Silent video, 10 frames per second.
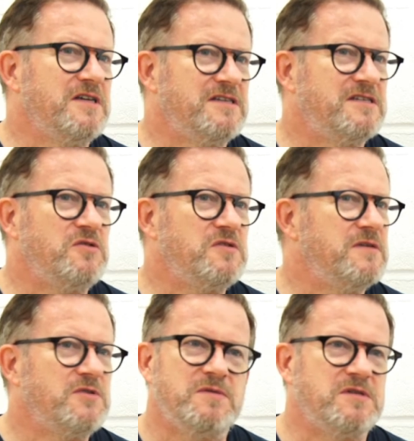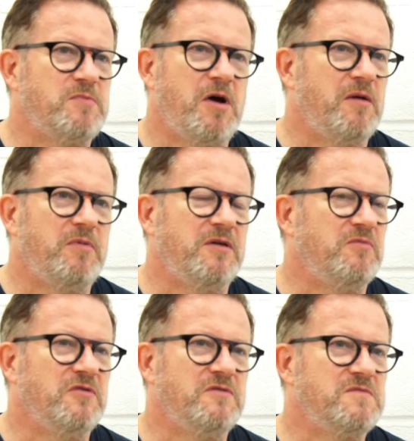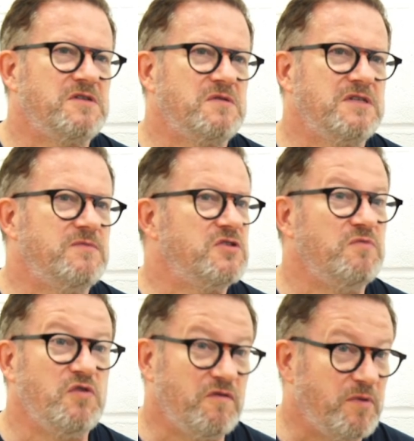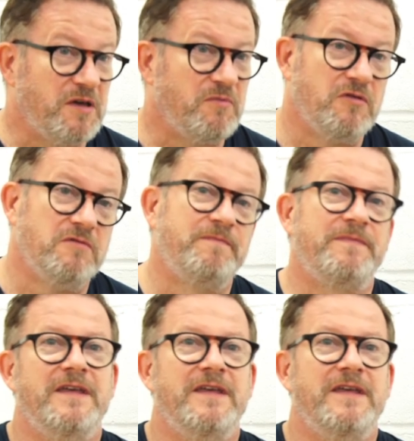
It still seems to inspire people, still seems to move people,